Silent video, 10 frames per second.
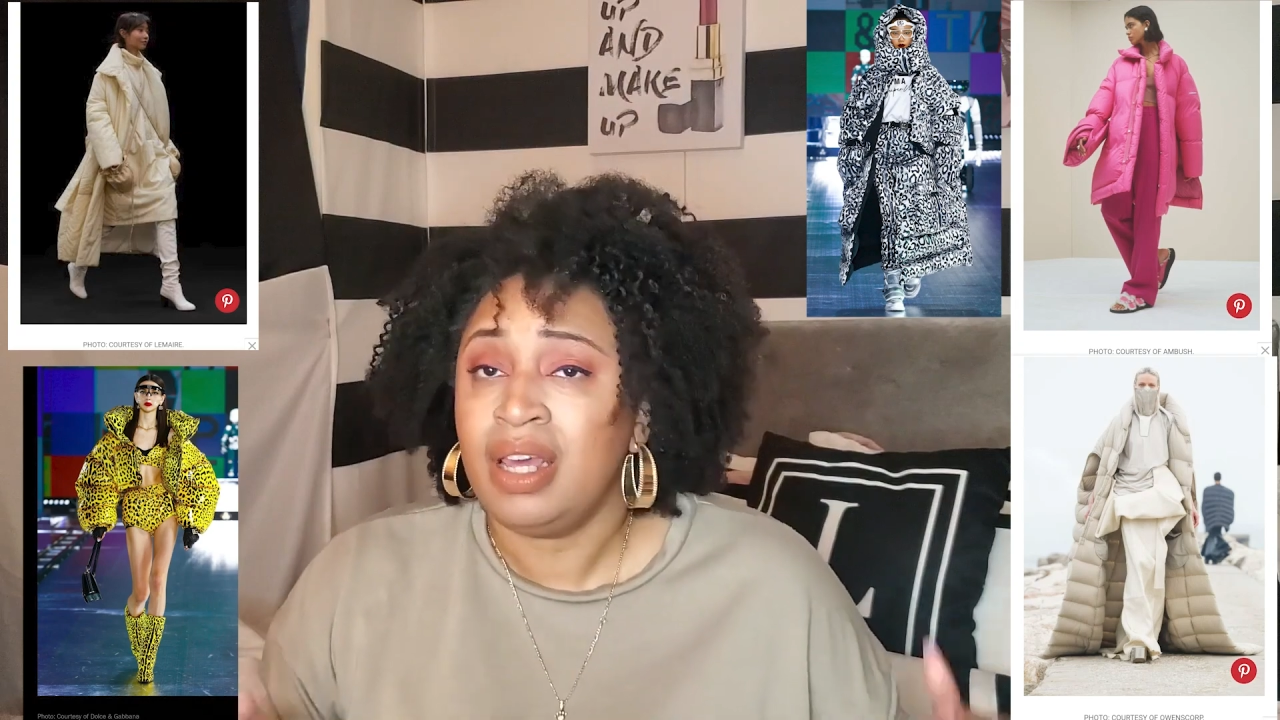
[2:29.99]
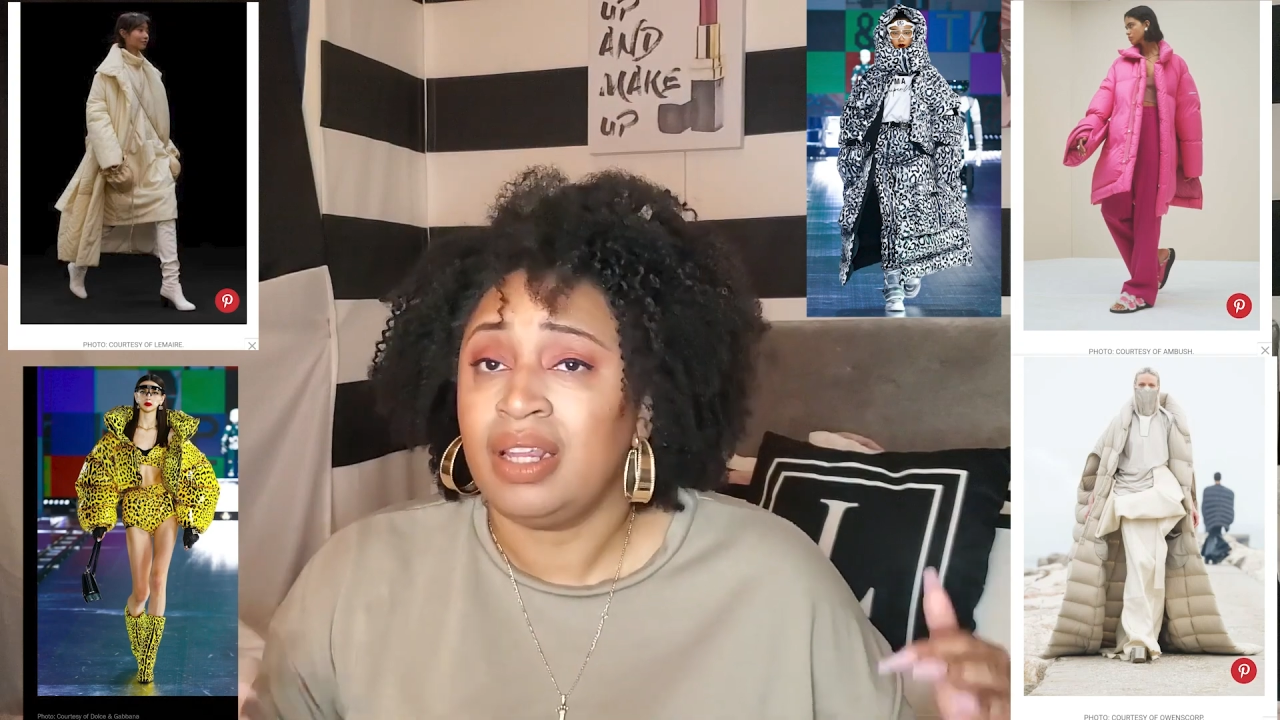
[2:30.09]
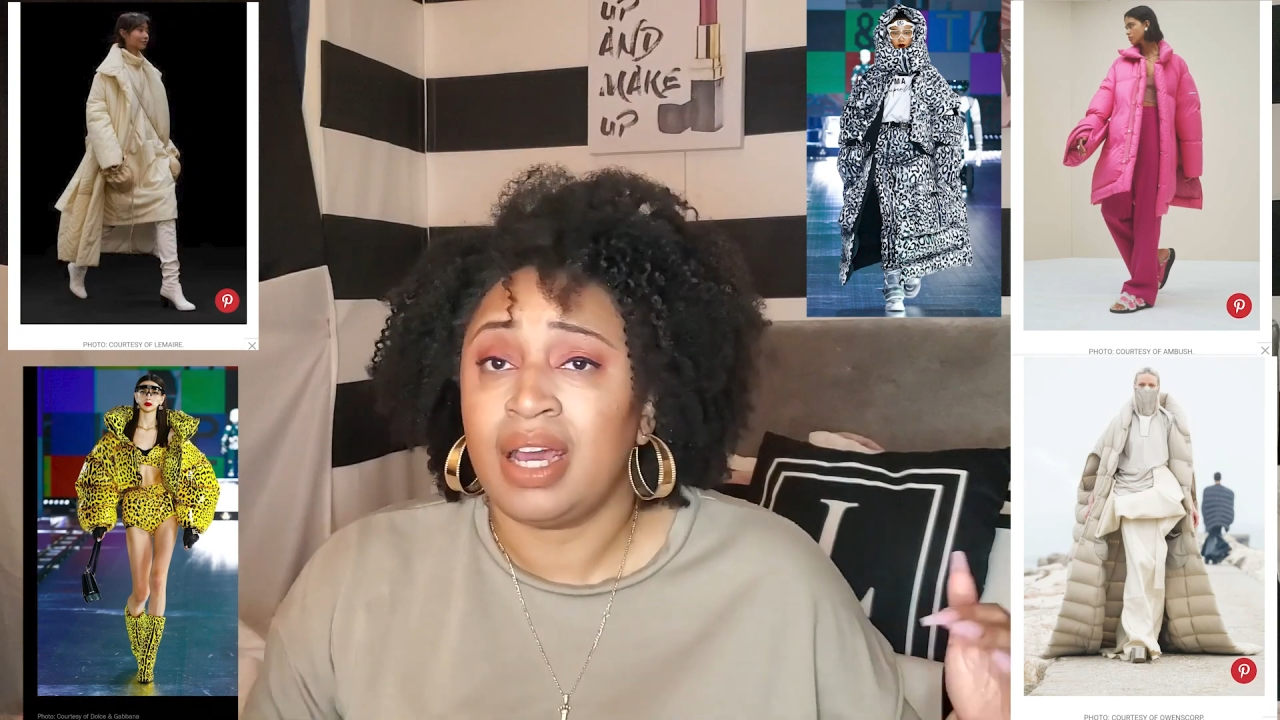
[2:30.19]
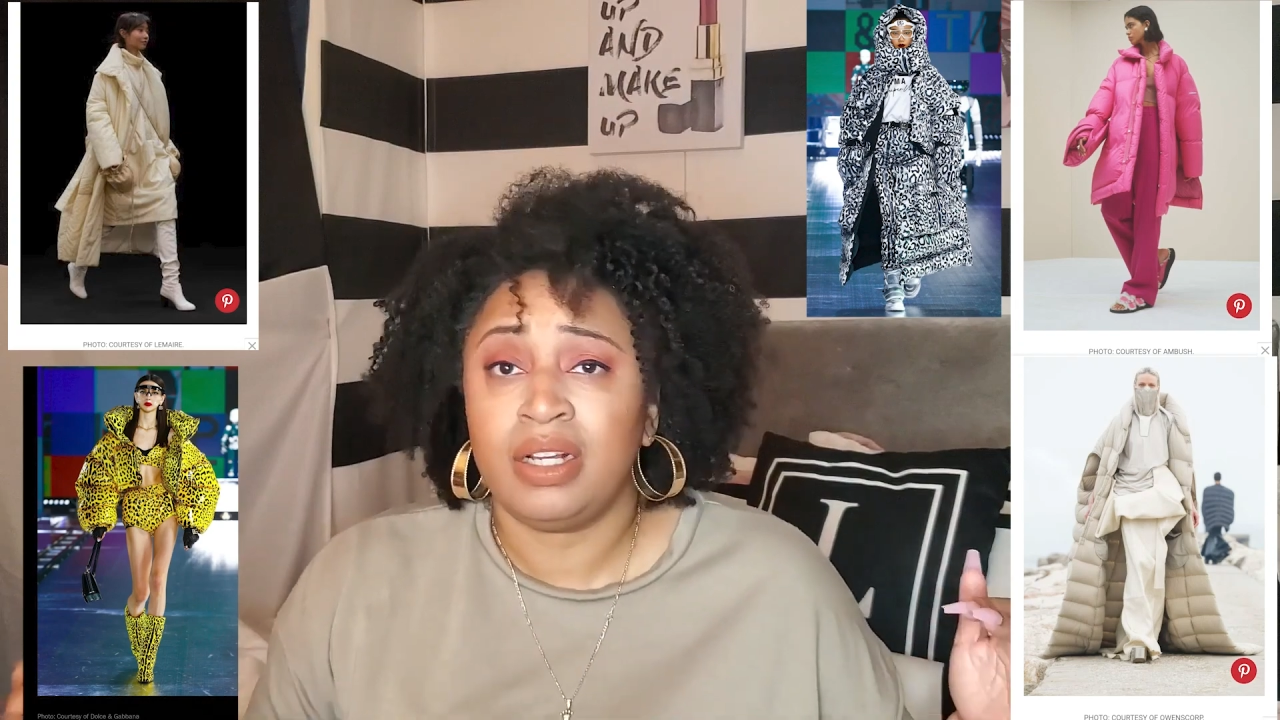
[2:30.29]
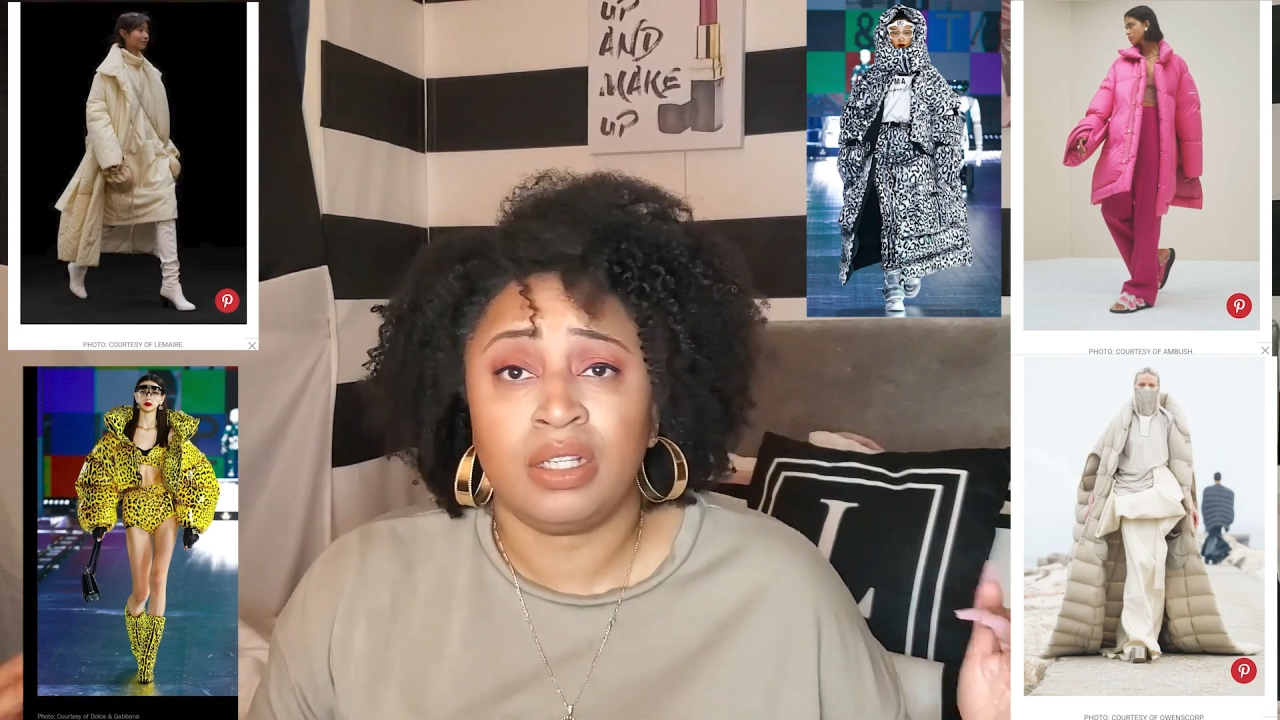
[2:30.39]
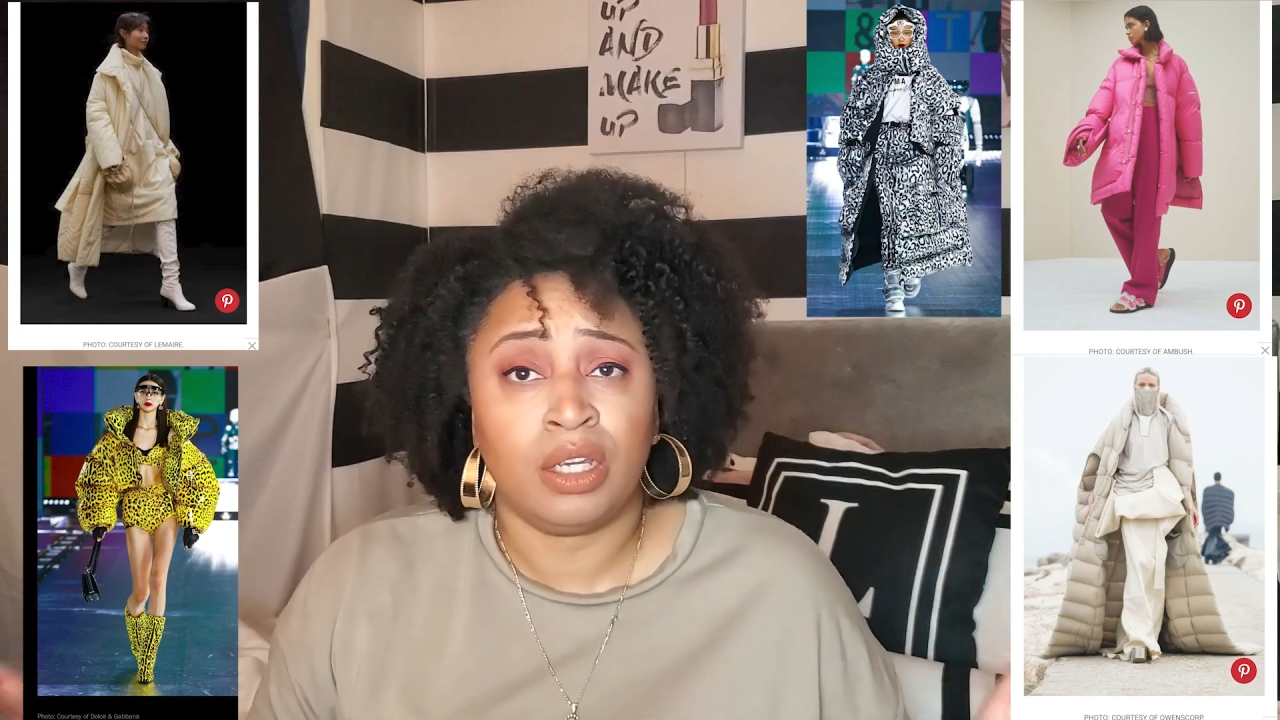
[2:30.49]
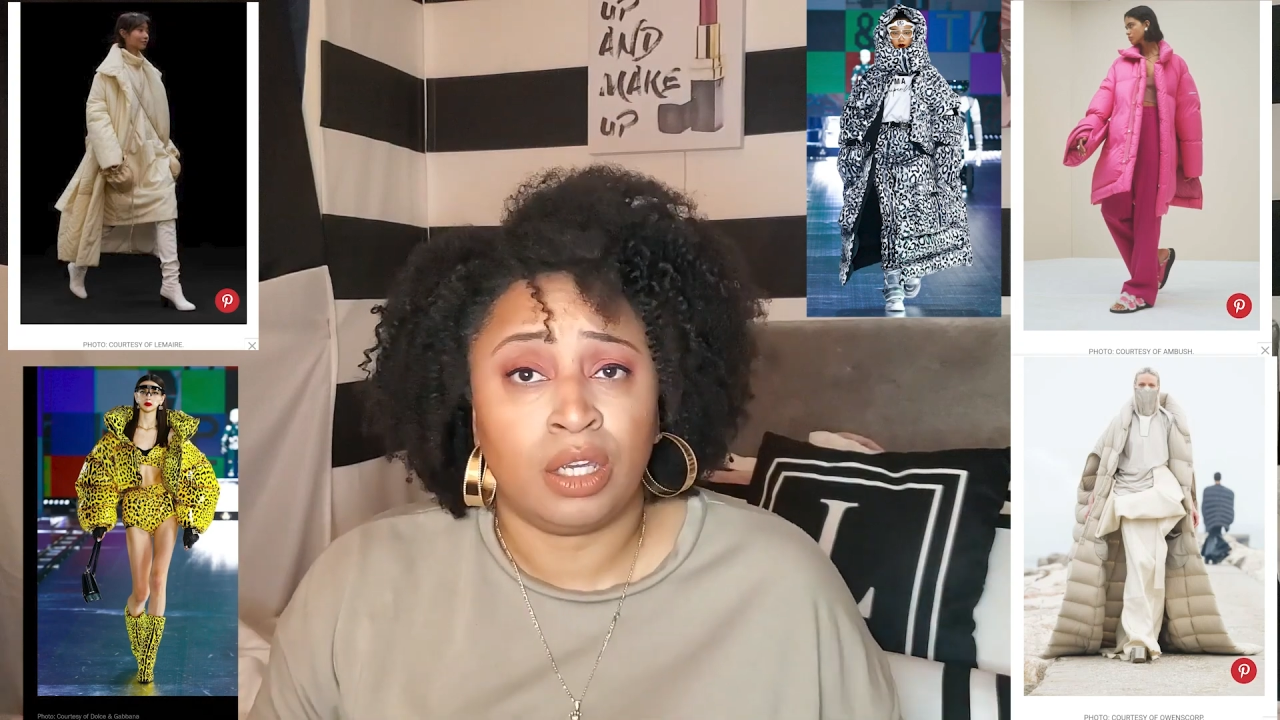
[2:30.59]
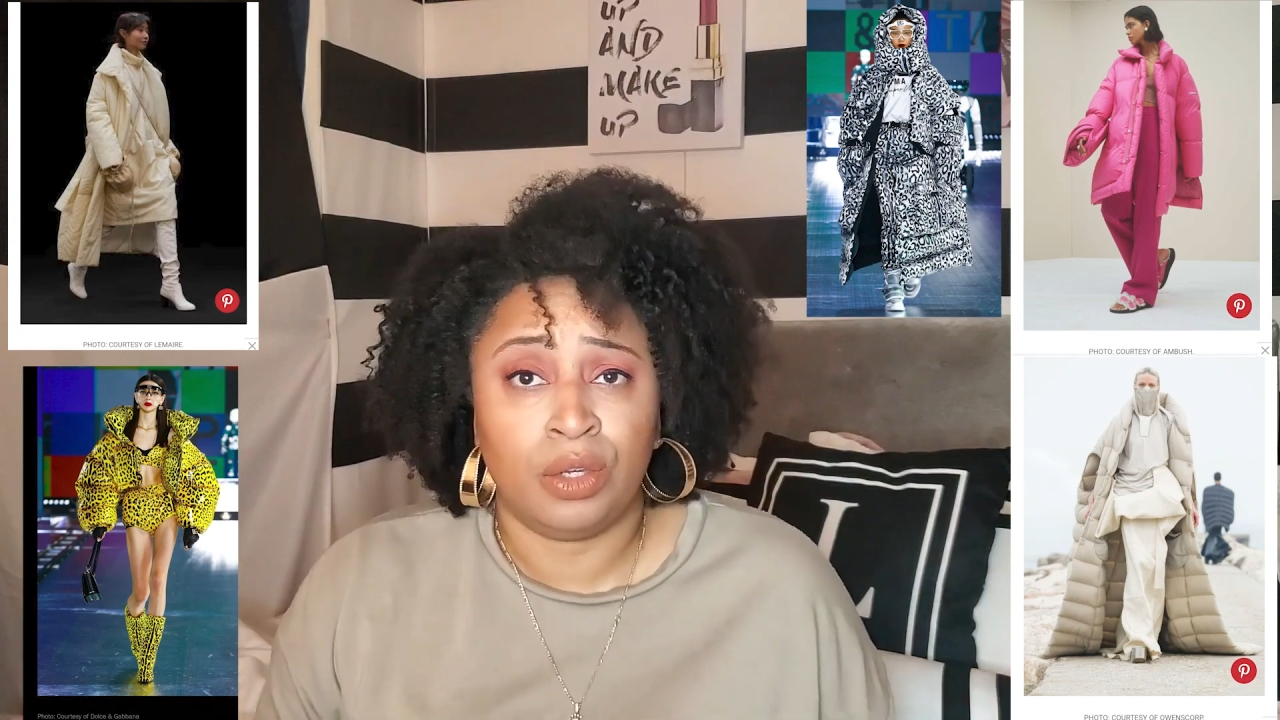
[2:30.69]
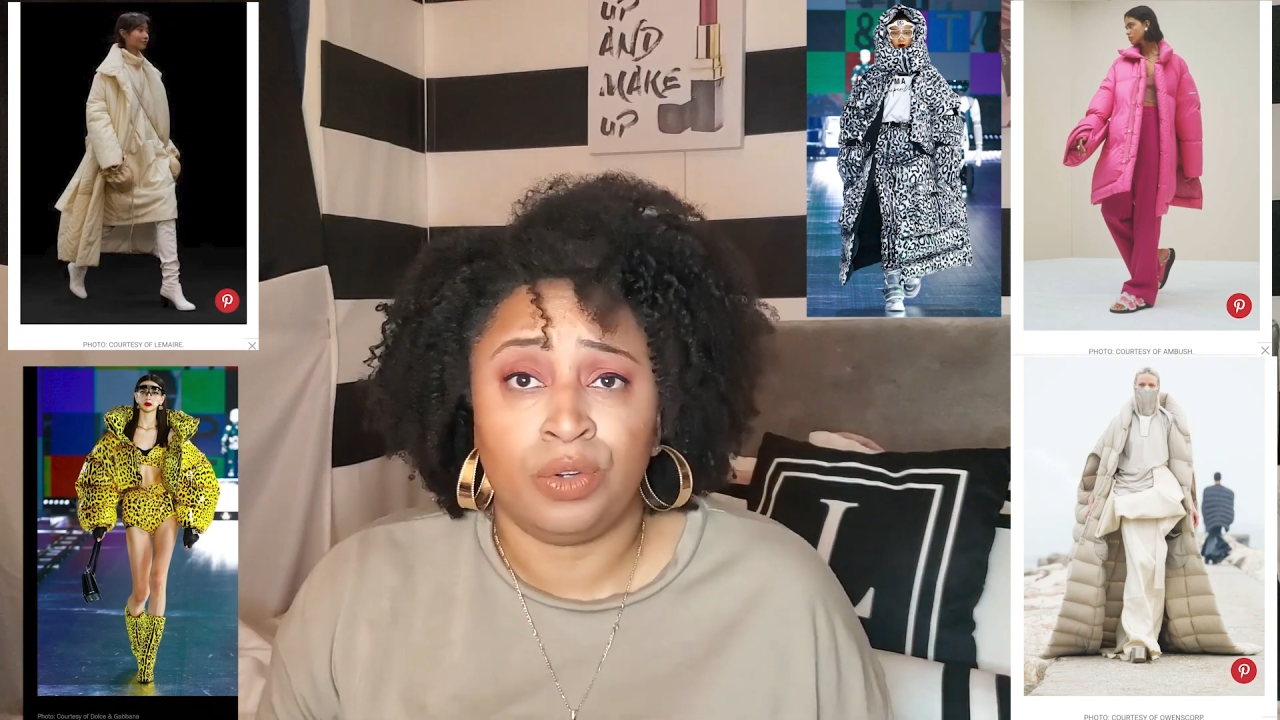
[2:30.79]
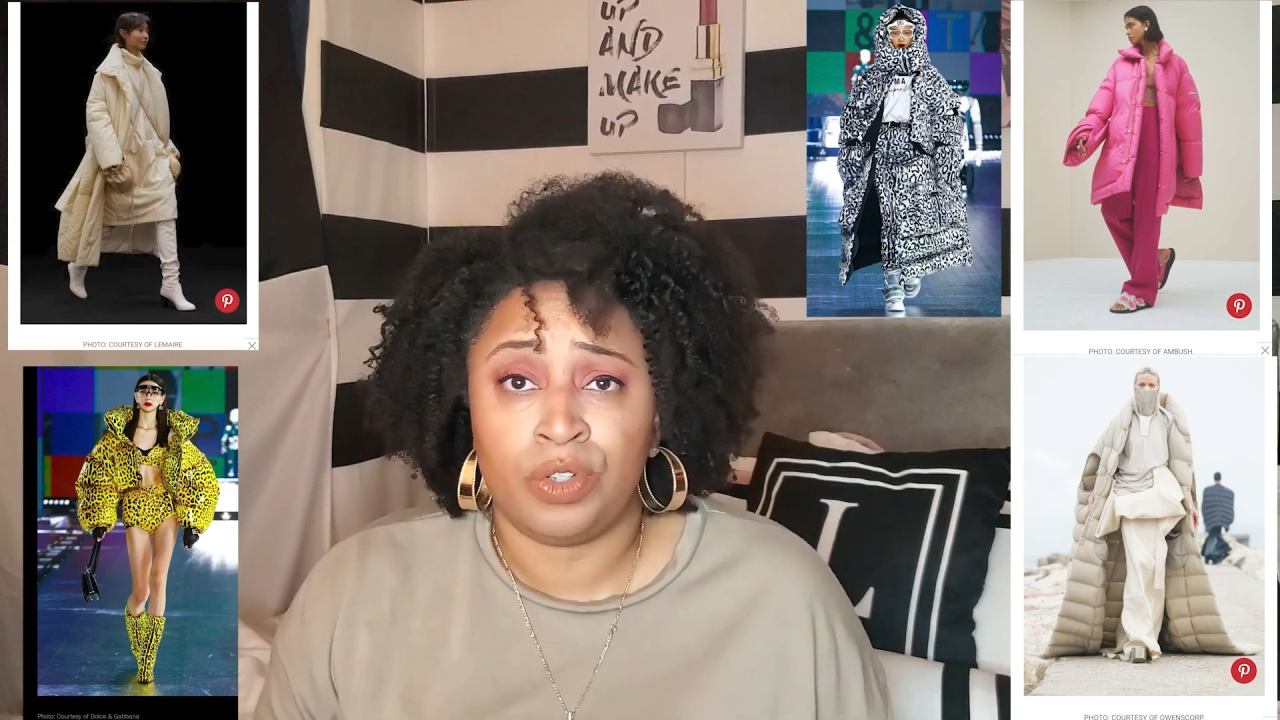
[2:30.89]
that is a
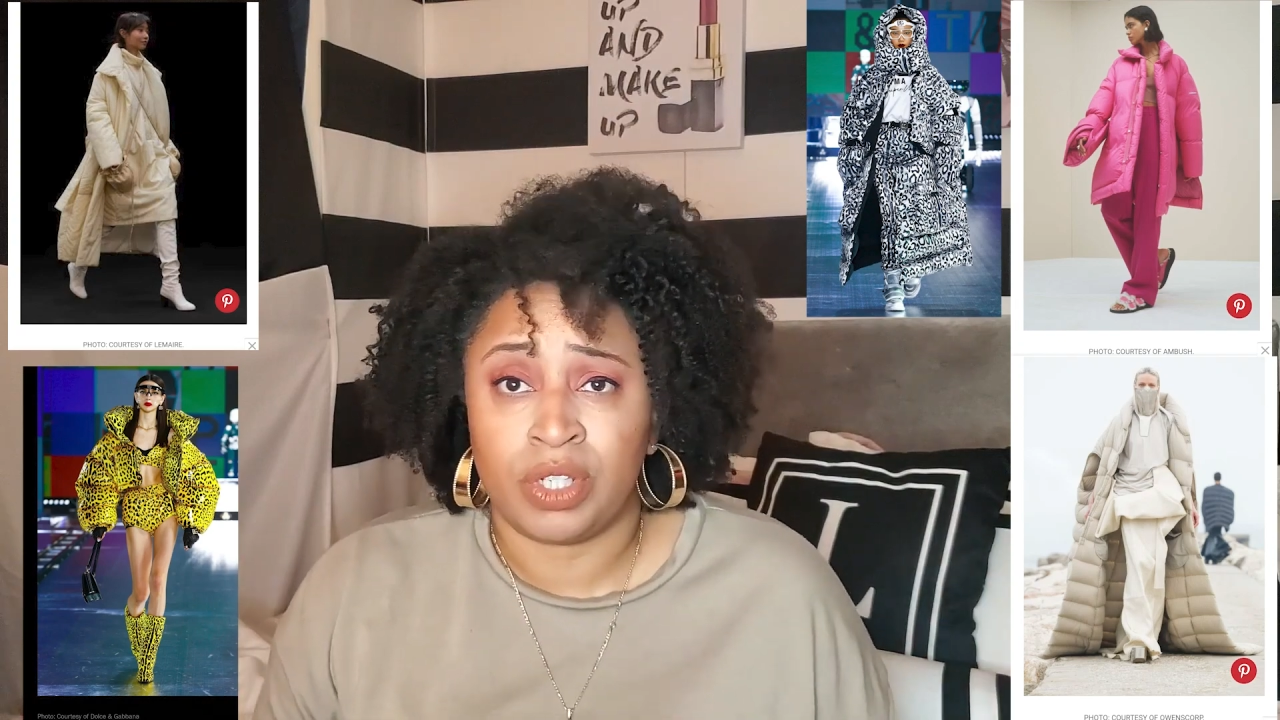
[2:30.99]
huge